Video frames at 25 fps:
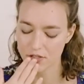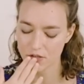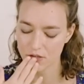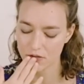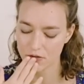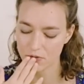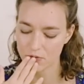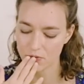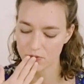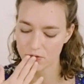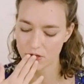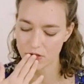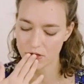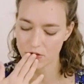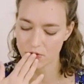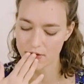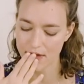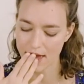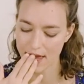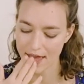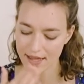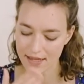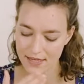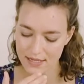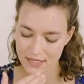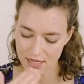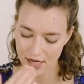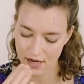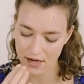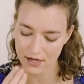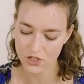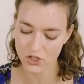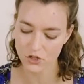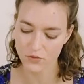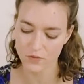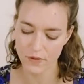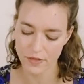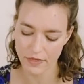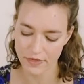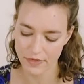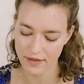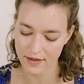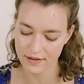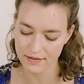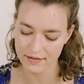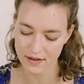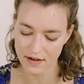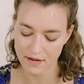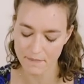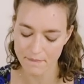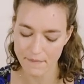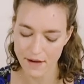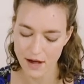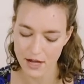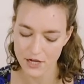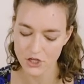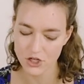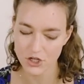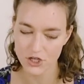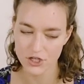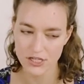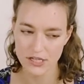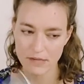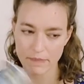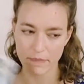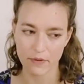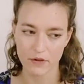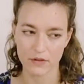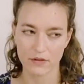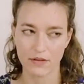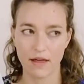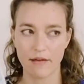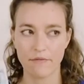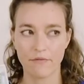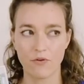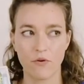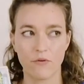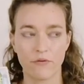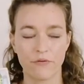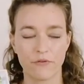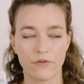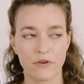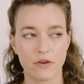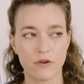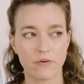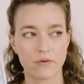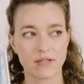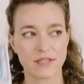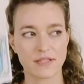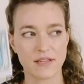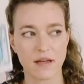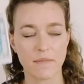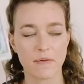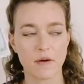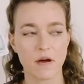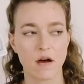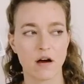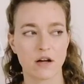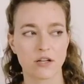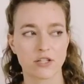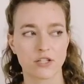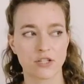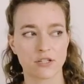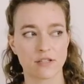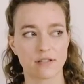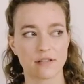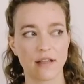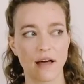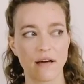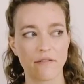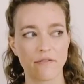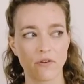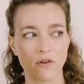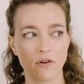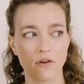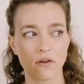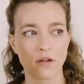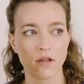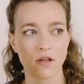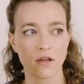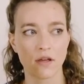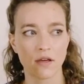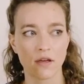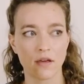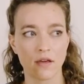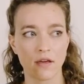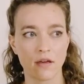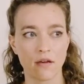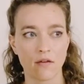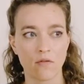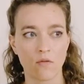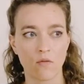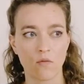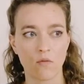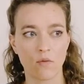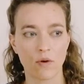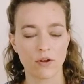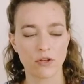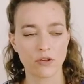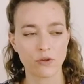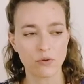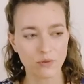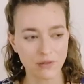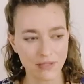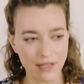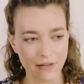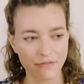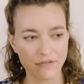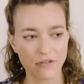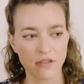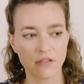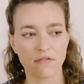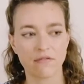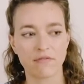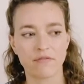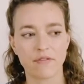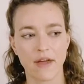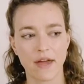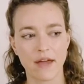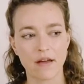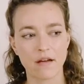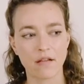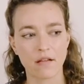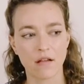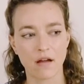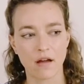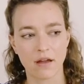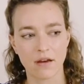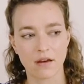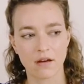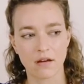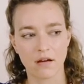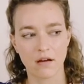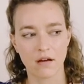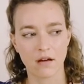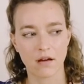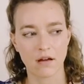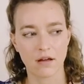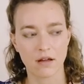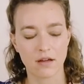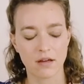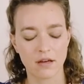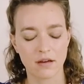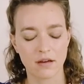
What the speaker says: You get in touch with things on a much deeper level for you, a subconscious level, where you lift the veil on